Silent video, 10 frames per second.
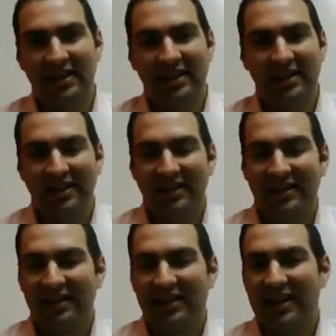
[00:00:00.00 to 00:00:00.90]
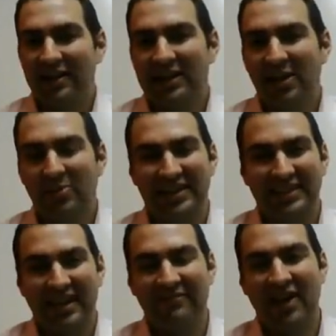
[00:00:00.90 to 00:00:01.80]
A couple things that I
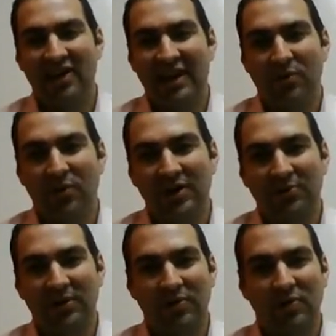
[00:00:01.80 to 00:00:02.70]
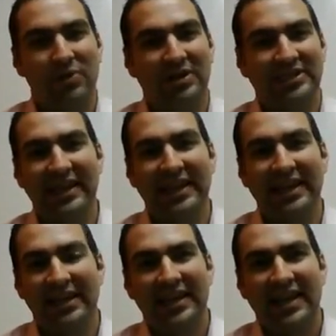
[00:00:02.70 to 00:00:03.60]
found that worked really well was I
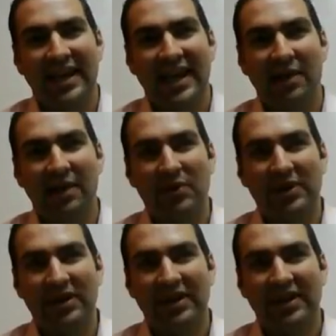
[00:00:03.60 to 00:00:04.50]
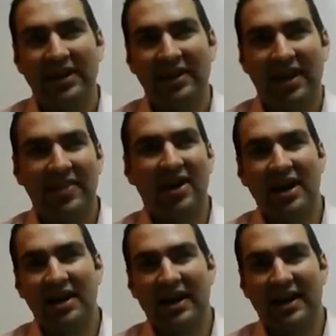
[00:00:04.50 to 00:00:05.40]
would get on there and
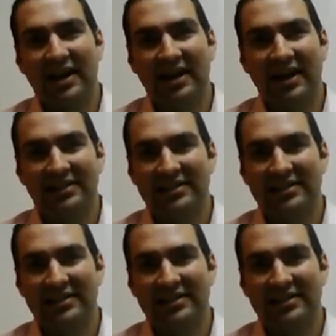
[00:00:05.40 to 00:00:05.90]
it's,